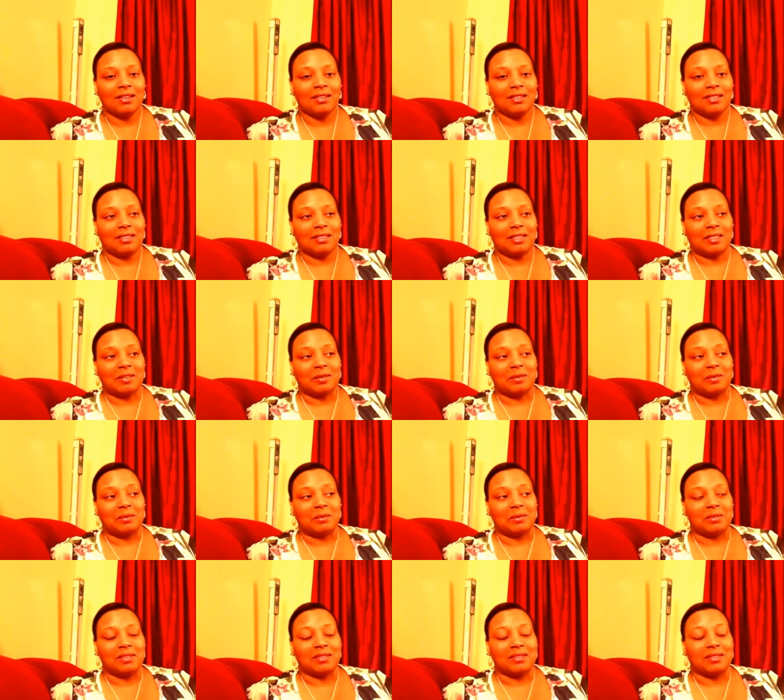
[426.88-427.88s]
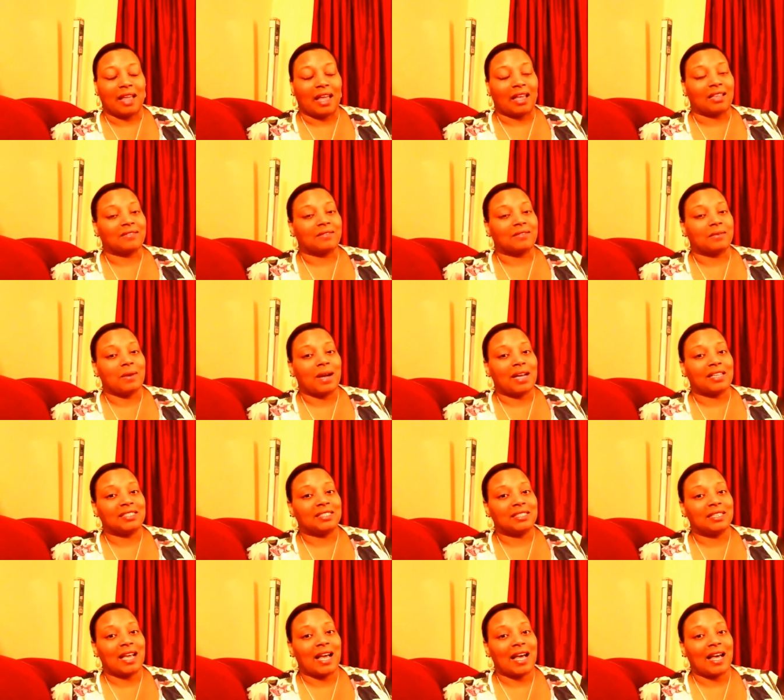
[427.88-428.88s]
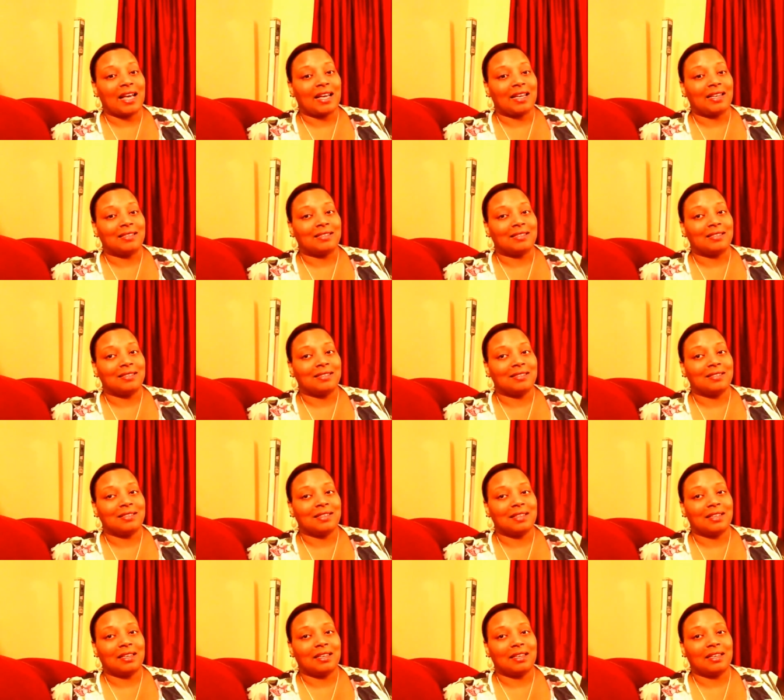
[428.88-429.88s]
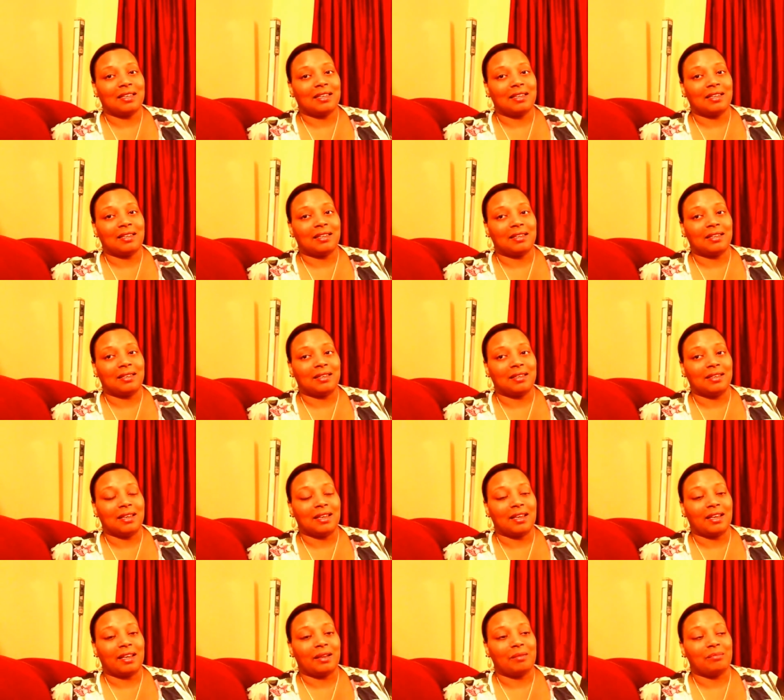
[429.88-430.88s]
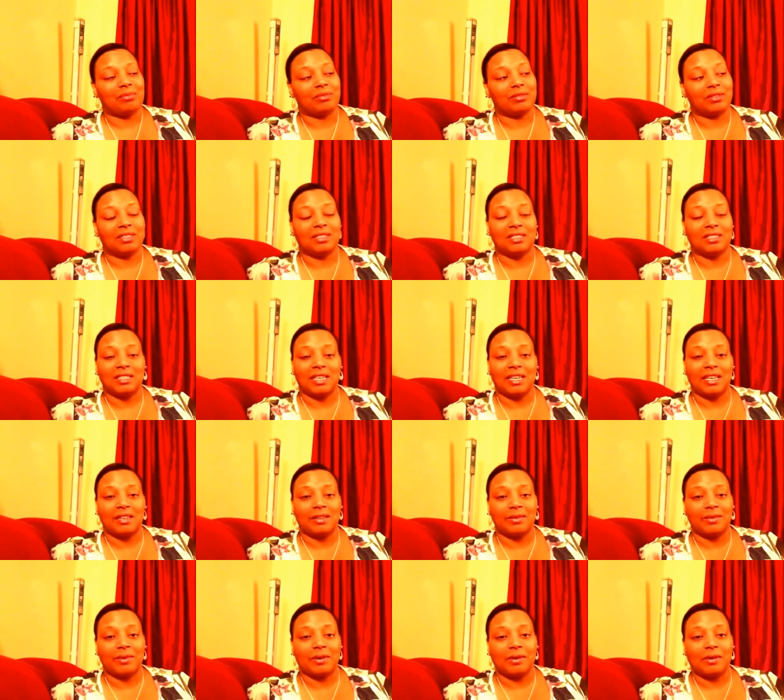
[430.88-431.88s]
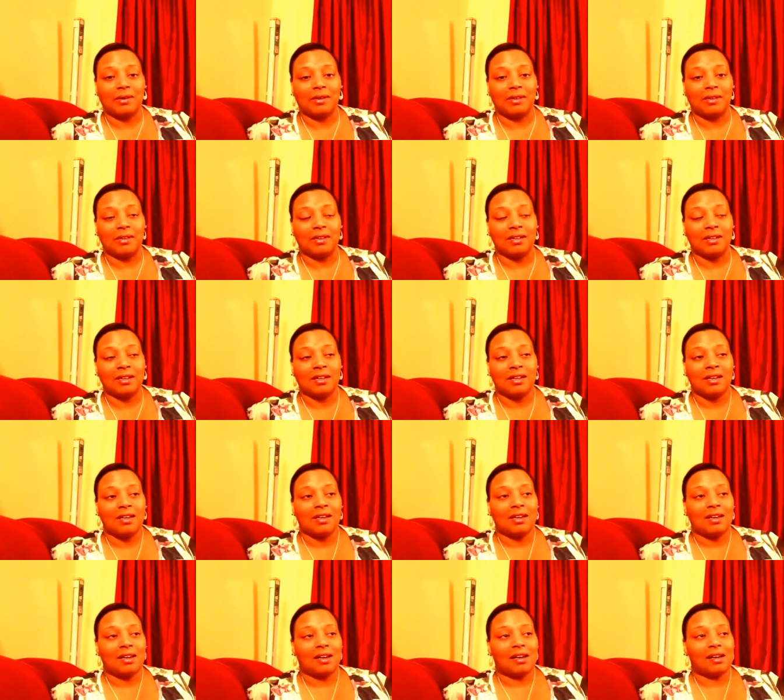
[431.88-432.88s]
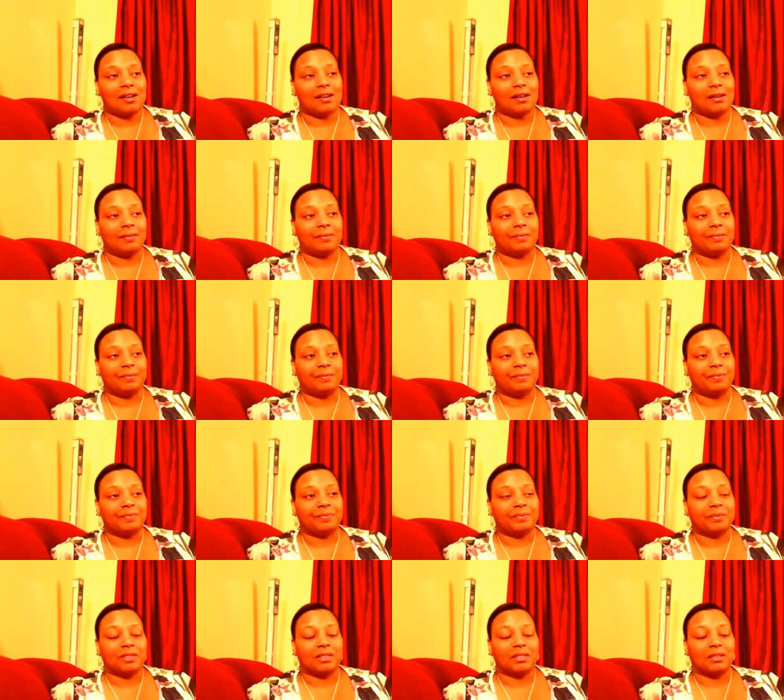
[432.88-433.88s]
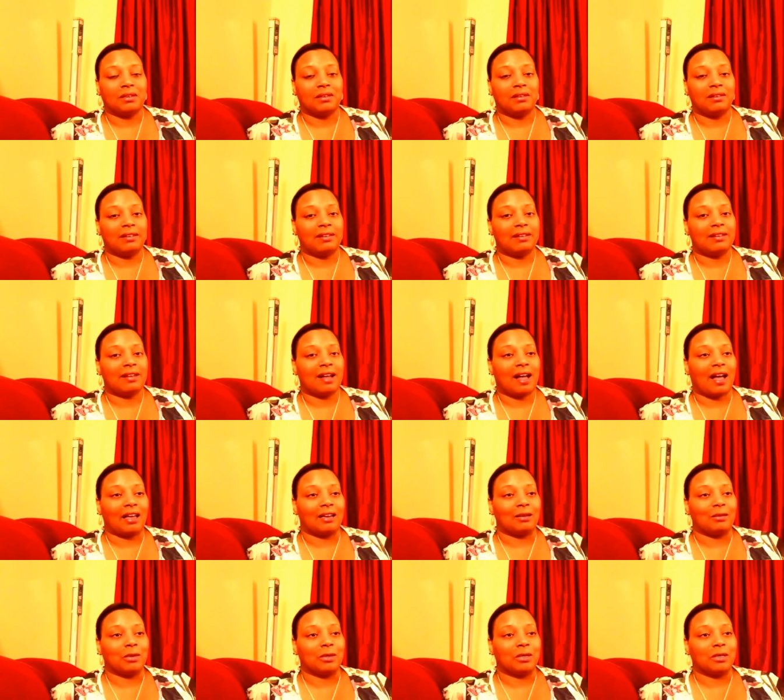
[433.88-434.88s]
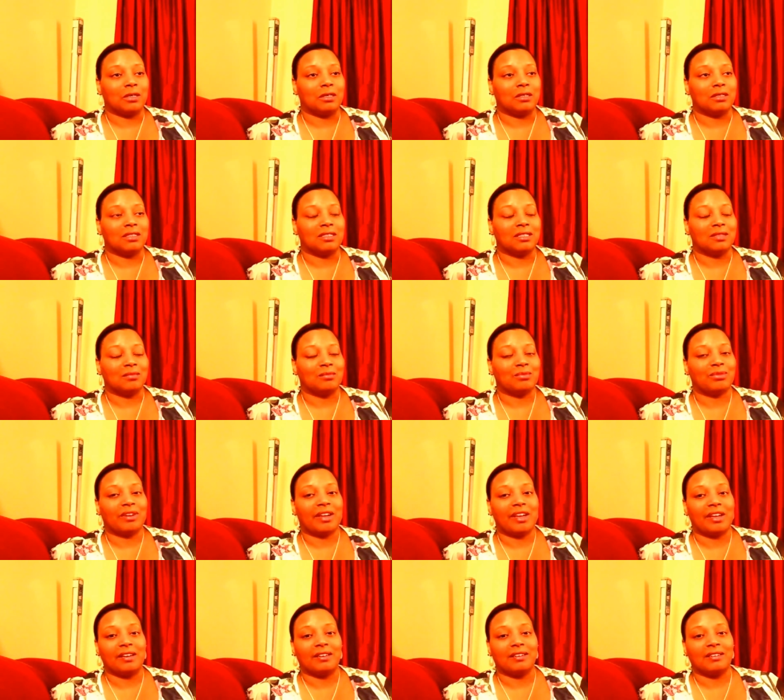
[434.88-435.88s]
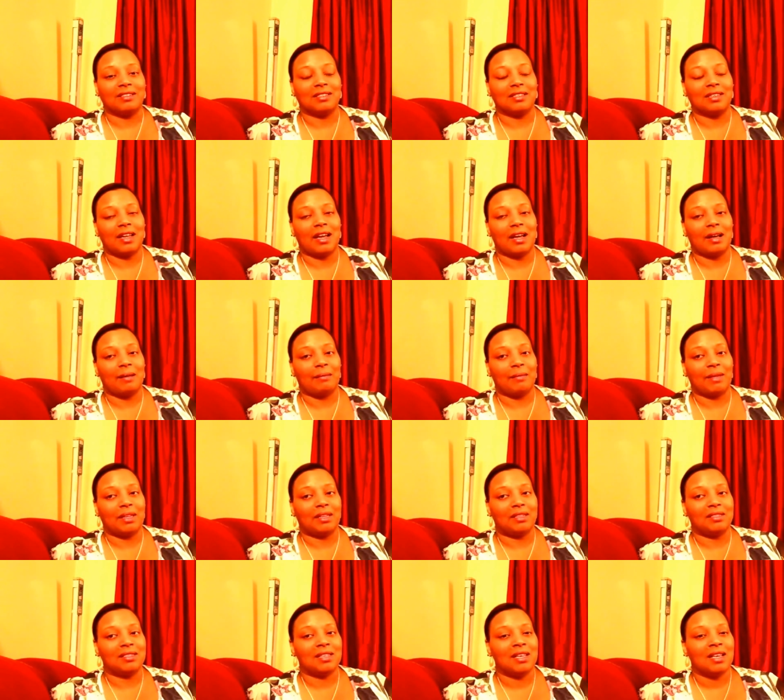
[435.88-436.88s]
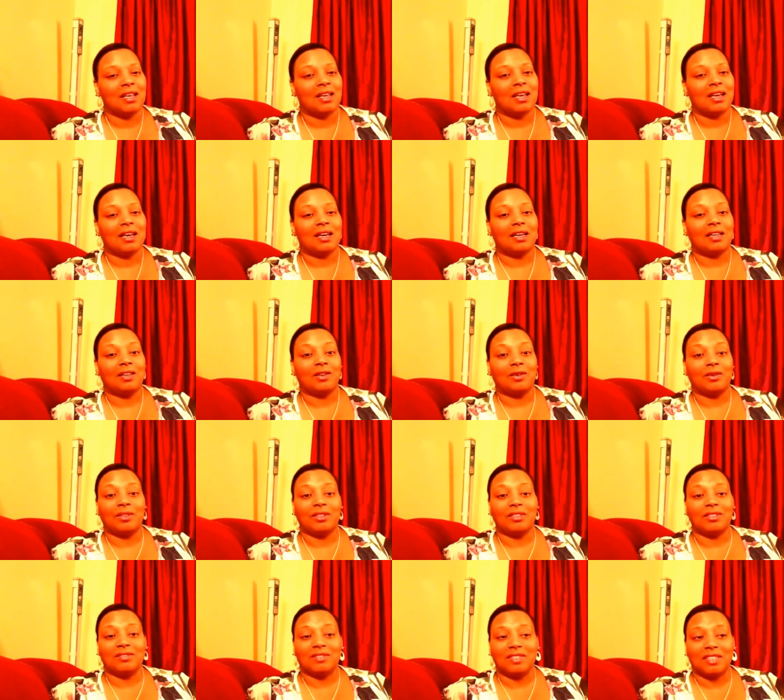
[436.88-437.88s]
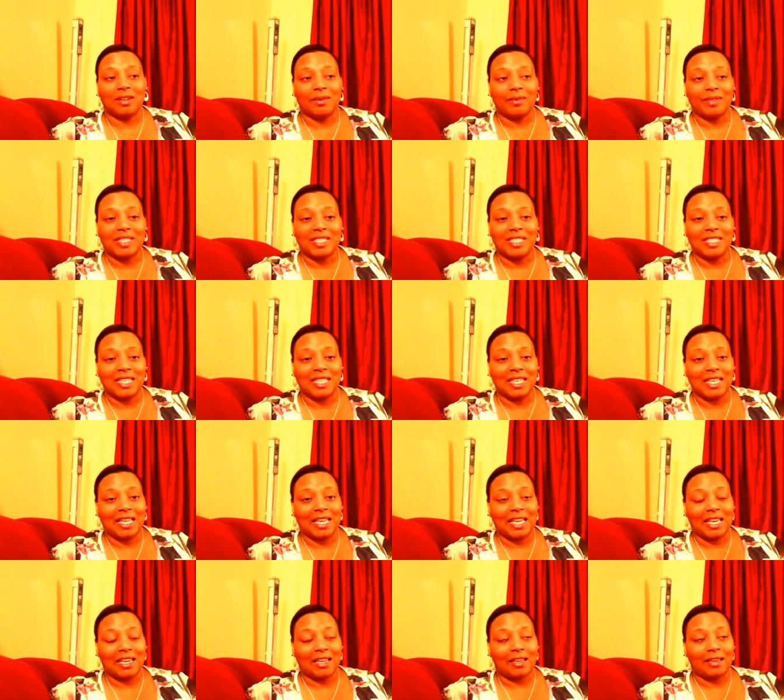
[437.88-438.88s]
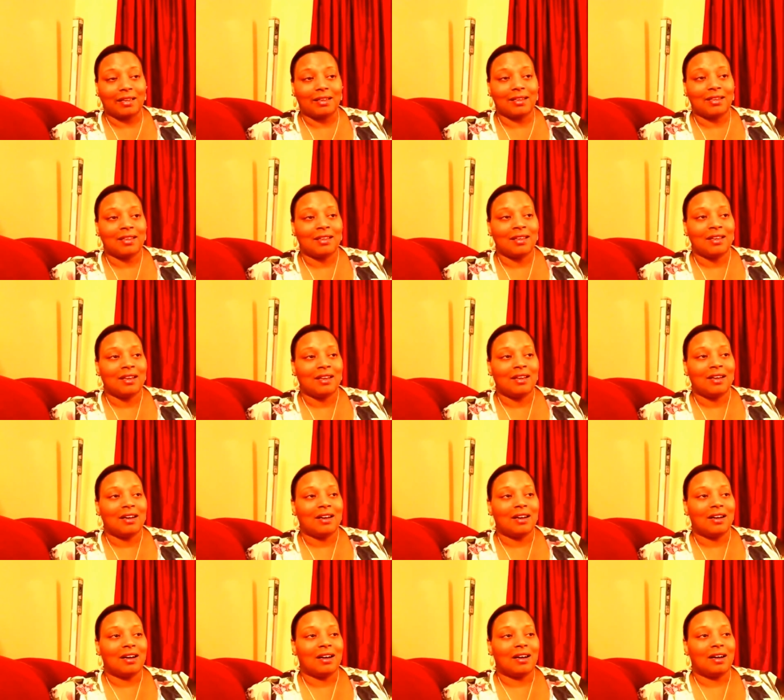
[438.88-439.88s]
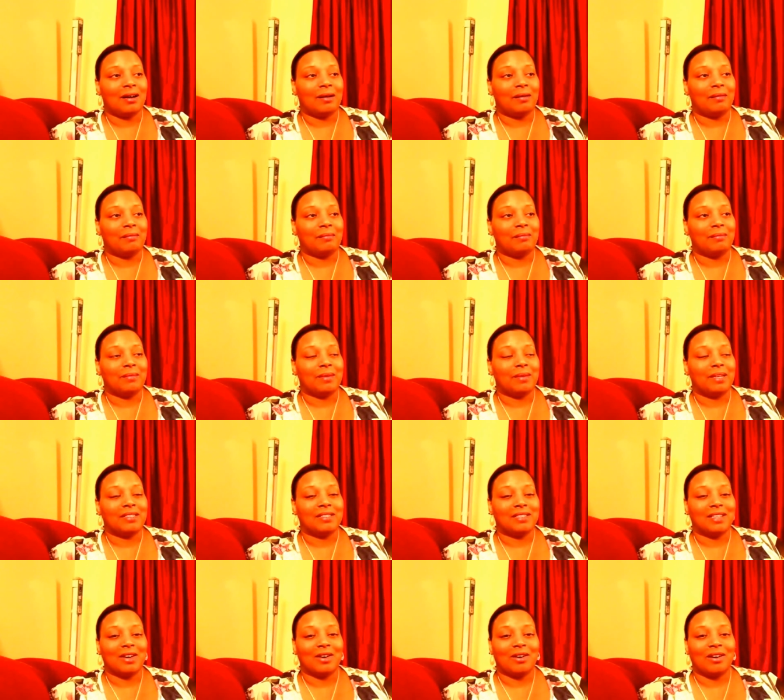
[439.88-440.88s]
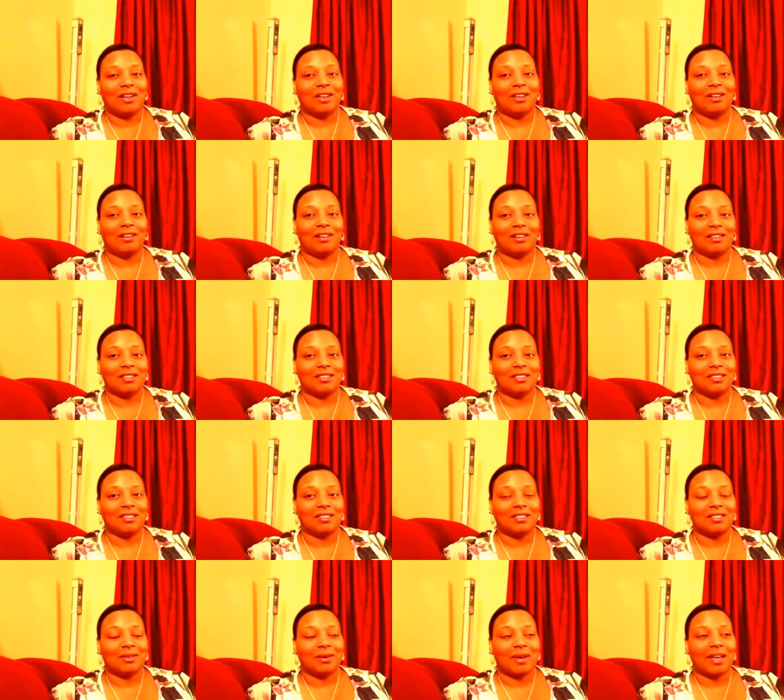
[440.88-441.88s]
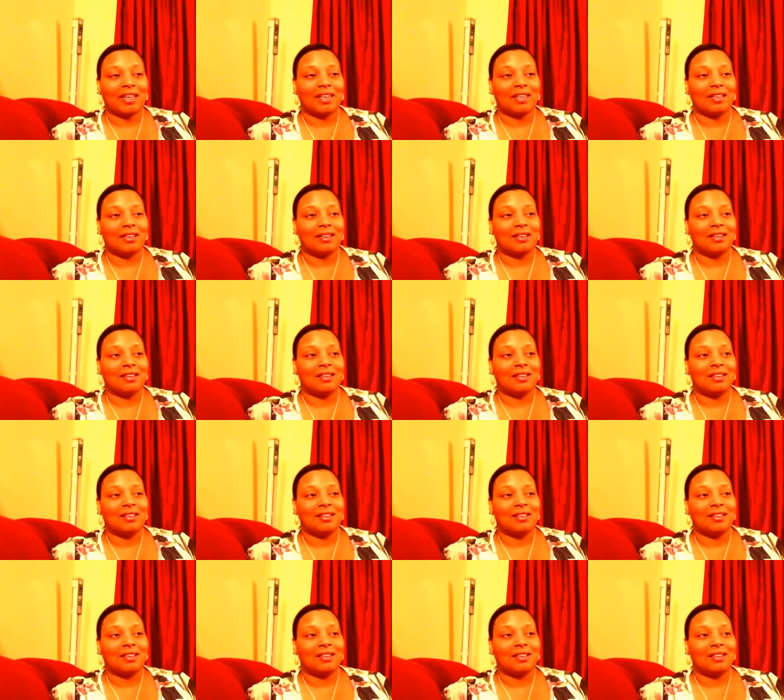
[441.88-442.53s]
so thanks for watching, guys. And I appreciate you all. Um, all your kind words, prayers, and comments. I know this video was delayed, um, as they all are, so I can,